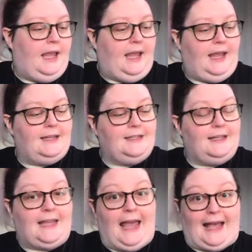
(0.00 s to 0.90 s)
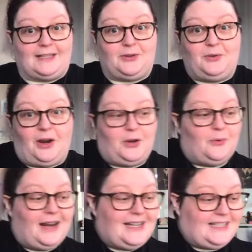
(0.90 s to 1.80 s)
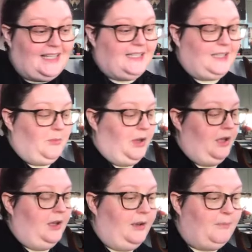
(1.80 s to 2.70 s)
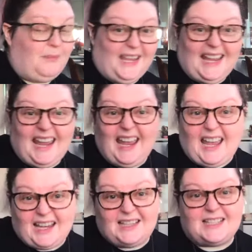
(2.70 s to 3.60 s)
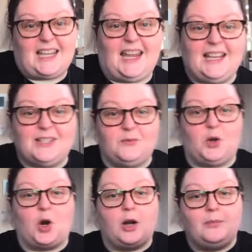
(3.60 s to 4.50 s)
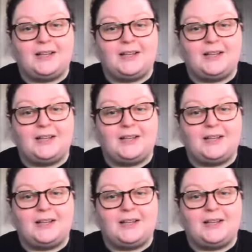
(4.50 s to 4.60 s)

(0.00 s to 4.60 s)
And uh, yeah, so are you ready to see some big heckin' skeins of yarn?